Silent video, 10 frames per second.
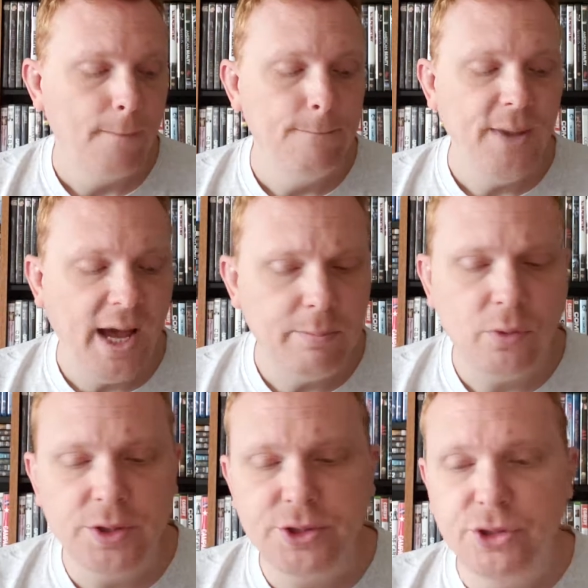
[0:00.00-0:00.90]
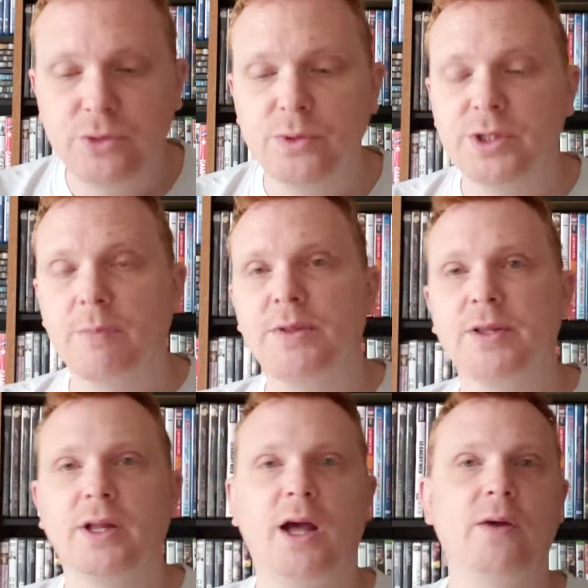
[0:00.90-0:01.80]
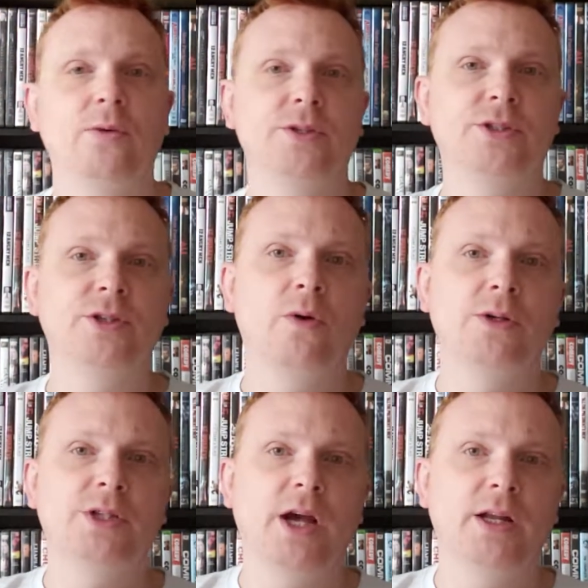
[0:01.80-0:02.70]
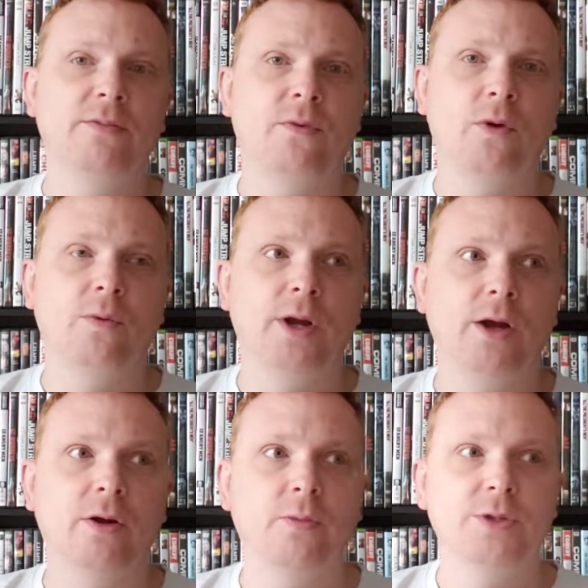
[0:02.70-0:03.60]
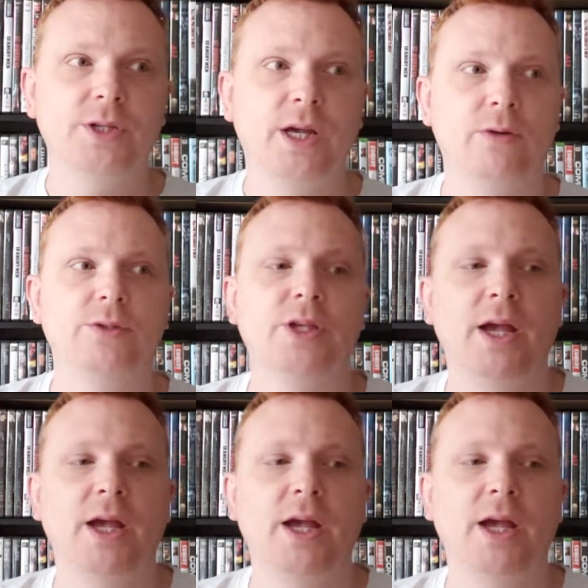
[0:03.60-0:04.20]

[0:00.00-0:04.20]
Bad Boys 2 was something that I was so excited for when I heard it was announced,